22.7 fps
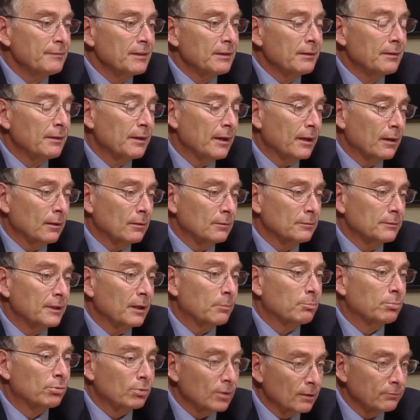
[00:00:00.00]
They're
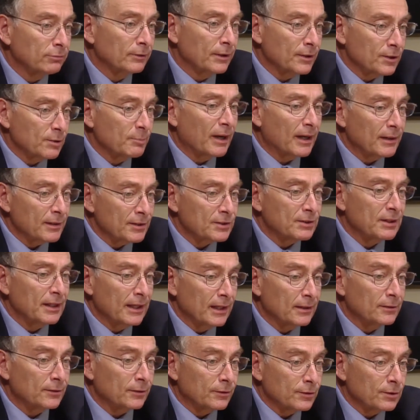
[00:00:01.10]
privileged by the
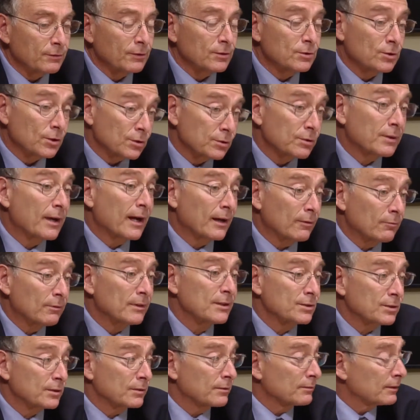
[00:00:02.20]
standards for just that
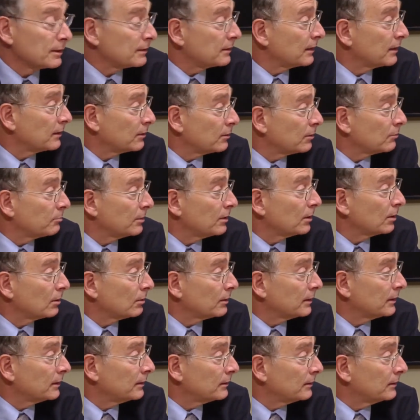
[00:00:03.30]
reason, that they could appear
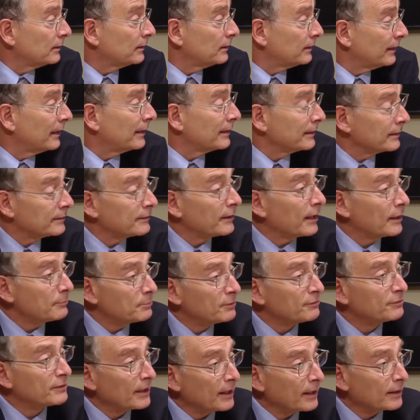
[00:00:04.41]
in any type
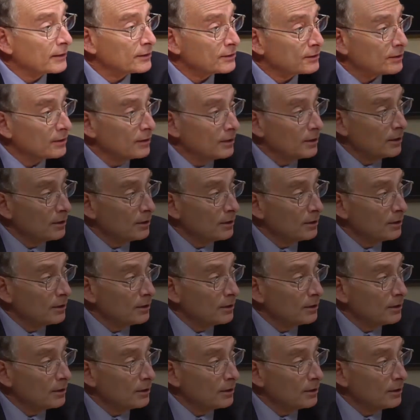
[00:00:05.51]
of text.